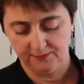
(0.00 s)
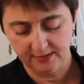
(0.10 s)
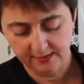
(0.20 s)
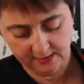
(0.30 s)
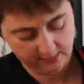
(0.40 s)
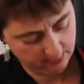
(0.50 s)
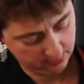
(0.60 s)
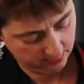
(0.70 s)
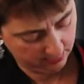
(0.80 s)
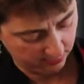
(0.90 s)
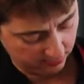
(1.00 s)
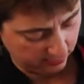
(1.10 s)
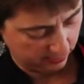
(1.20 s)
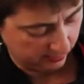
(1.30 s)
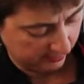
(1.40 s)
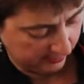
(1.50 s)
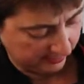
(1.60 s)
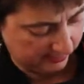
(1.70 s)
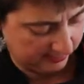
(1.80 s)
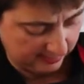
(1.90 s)
this
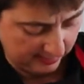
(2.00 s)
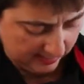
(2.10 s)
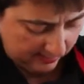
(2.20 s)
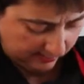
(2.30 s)
in there.